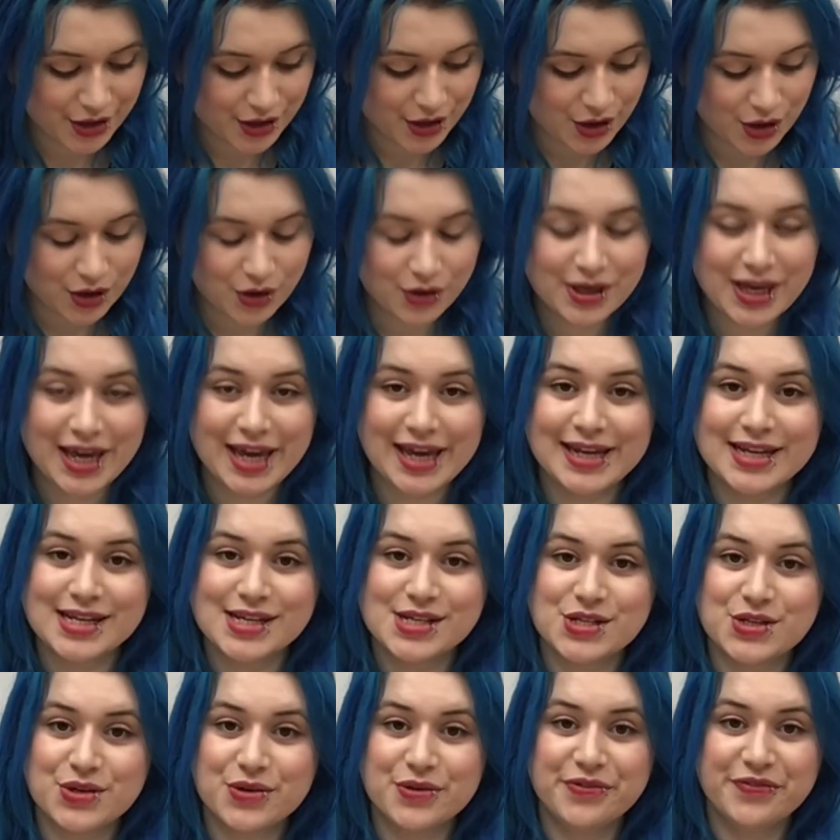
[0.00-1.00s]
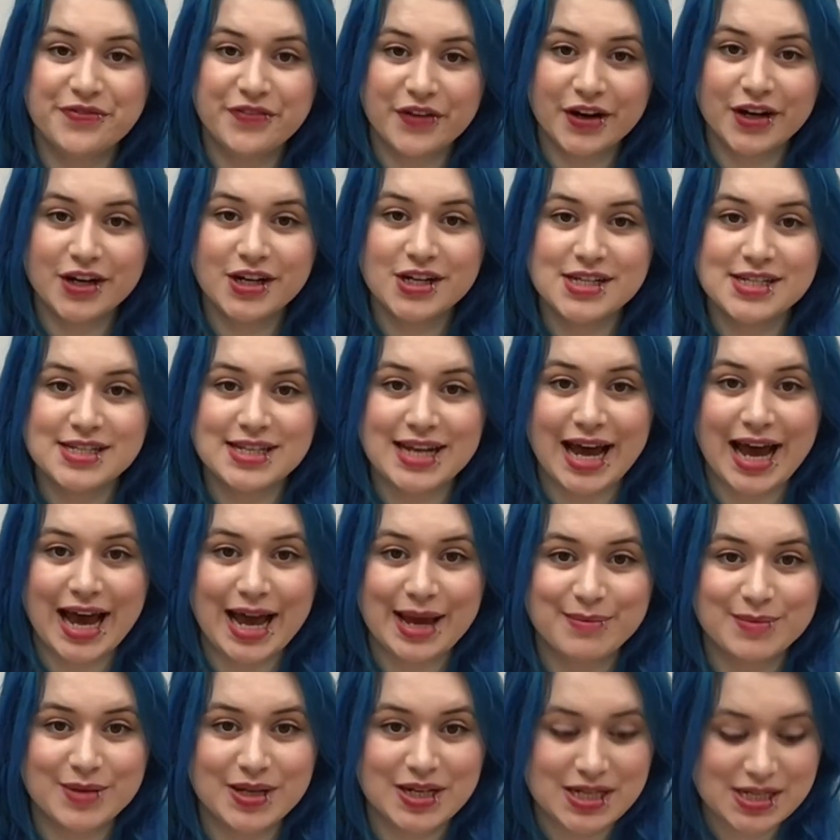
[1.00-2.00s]
Okay, so first
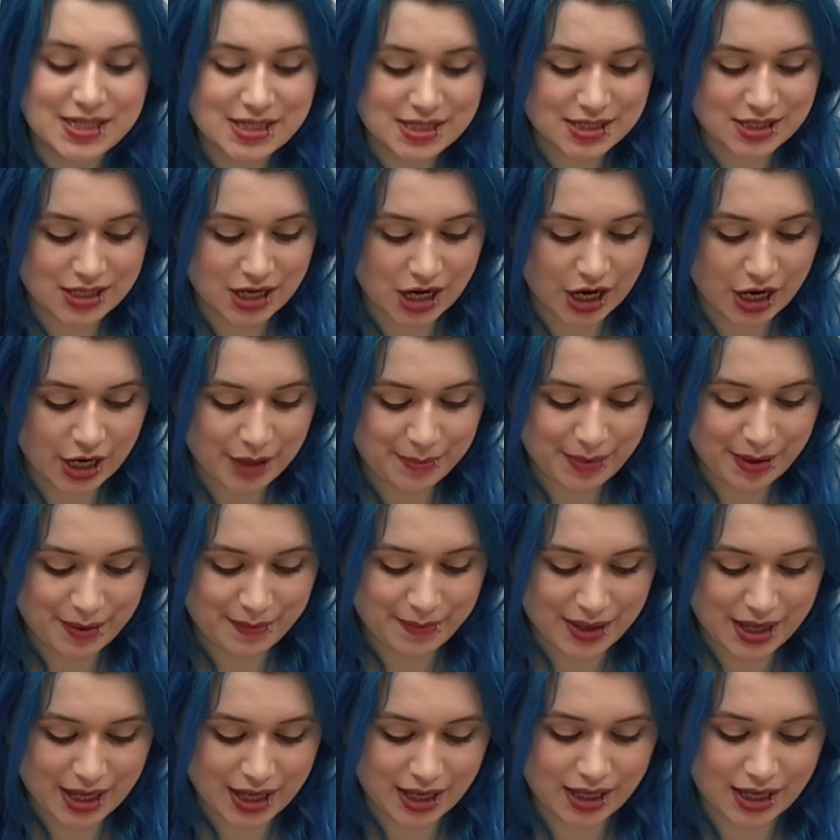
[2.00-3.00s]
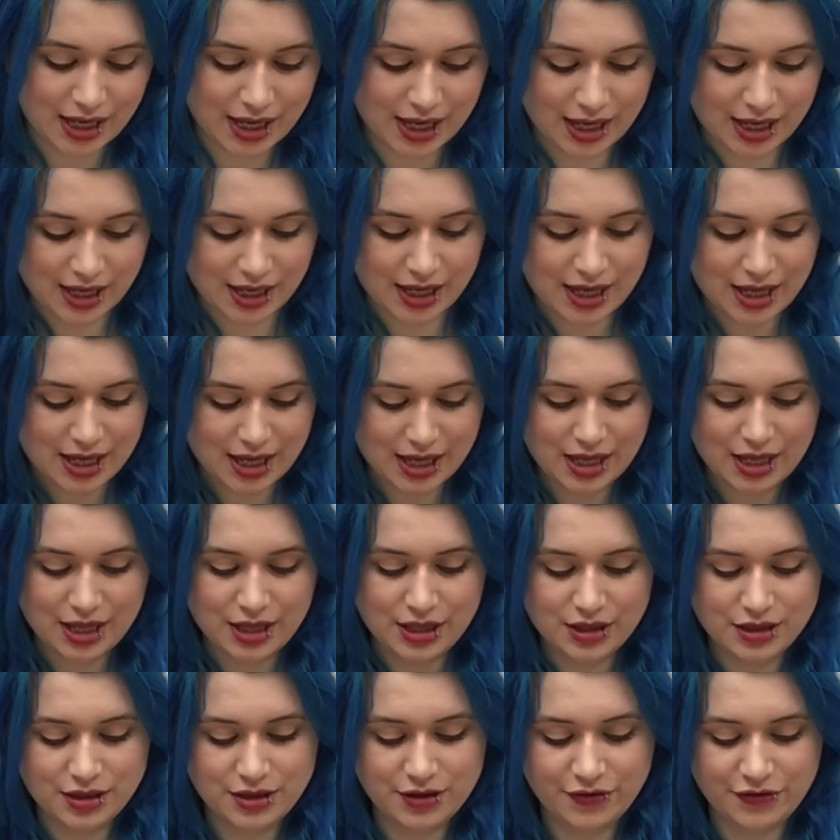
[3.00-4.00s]
I'm going to start by making
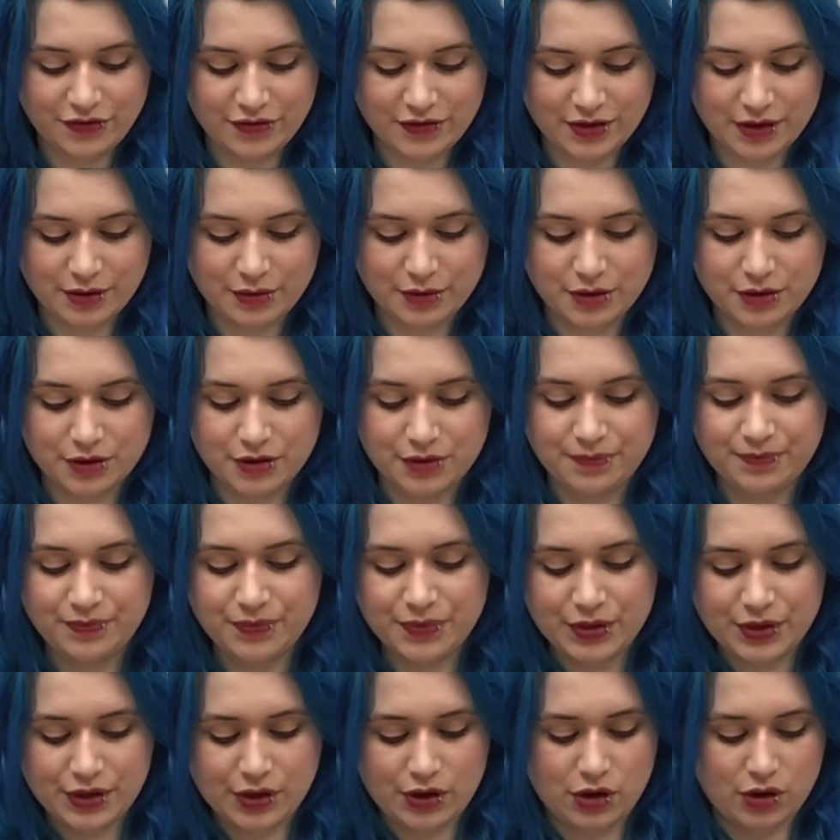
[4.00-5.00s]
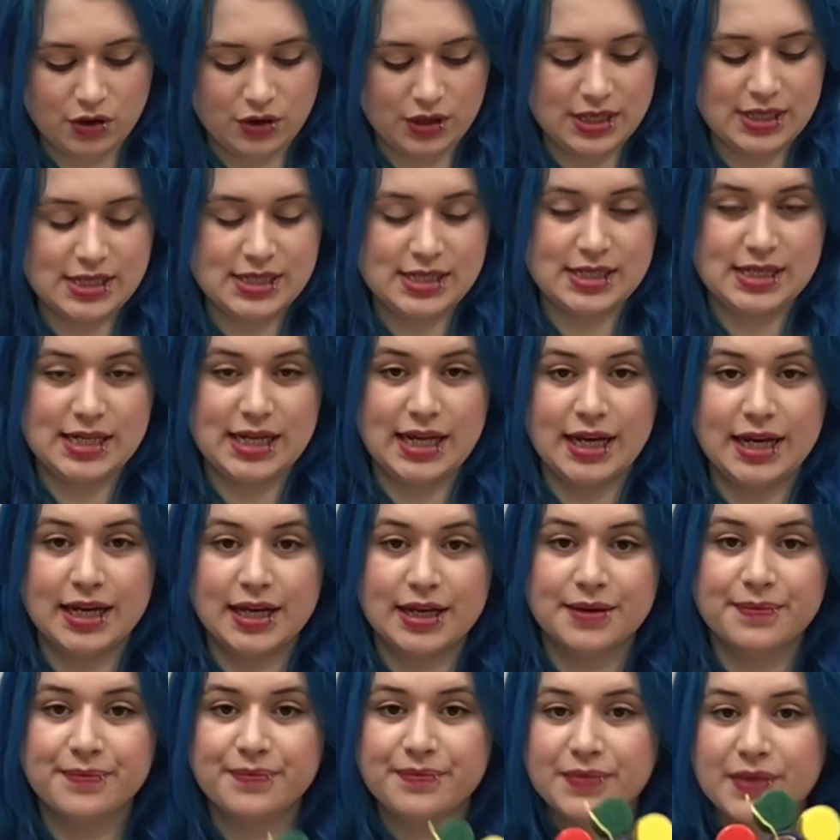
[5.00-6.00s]
the flower on a
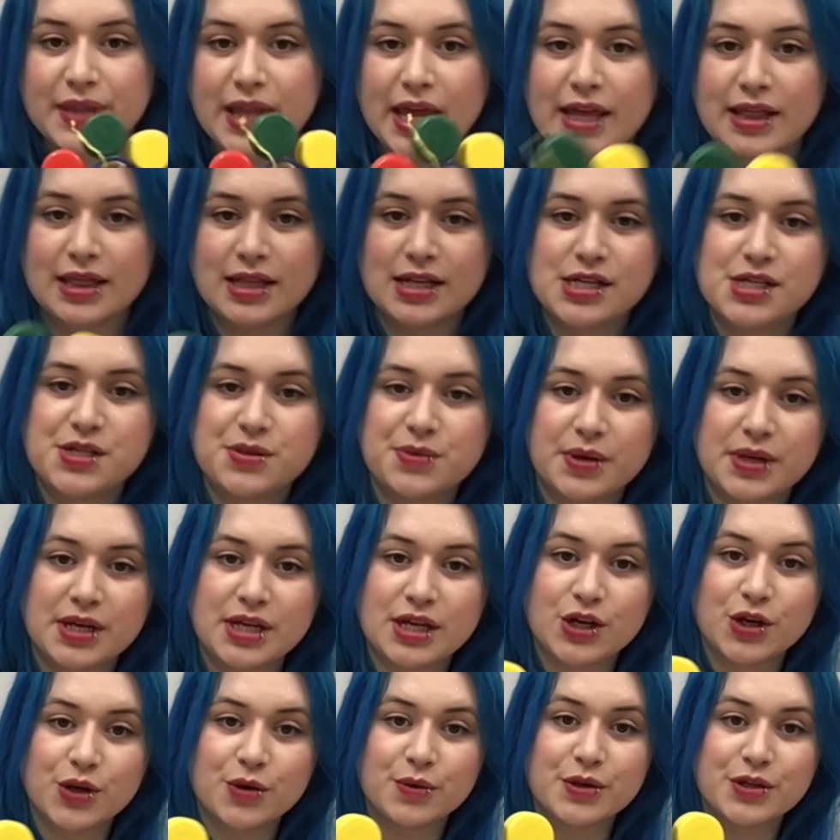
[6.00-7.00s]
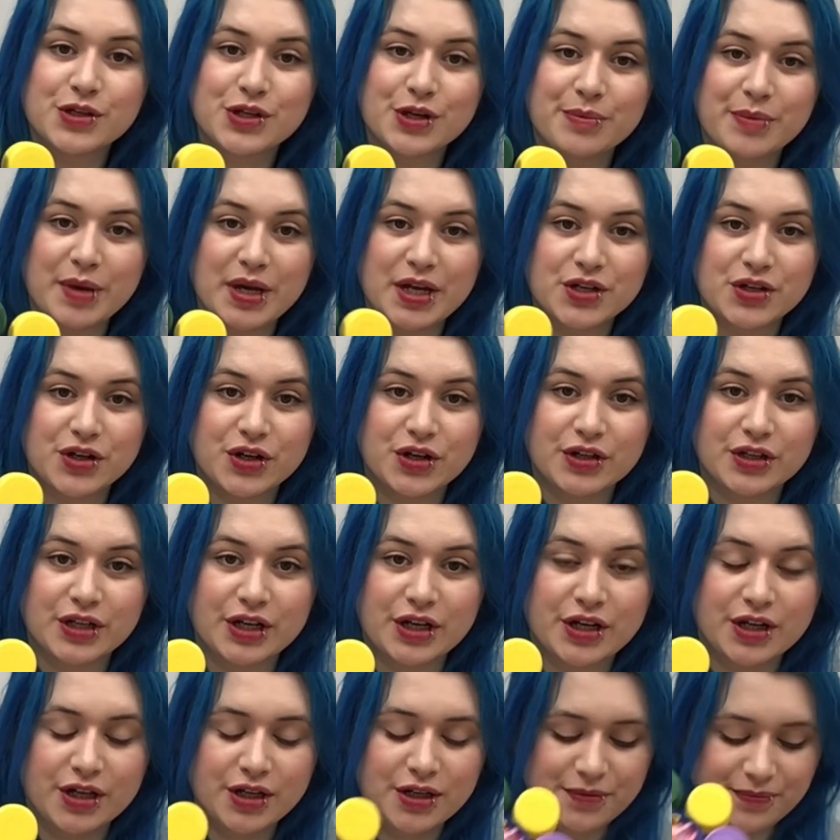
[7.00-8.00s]
stick, like this one here which I made
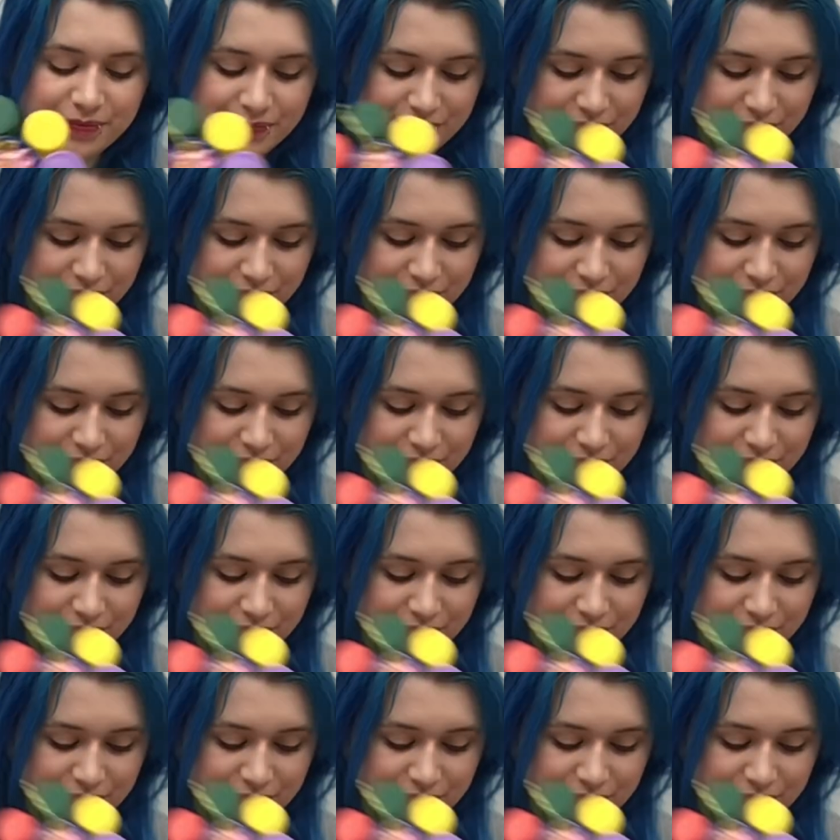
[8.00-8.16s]
earlier.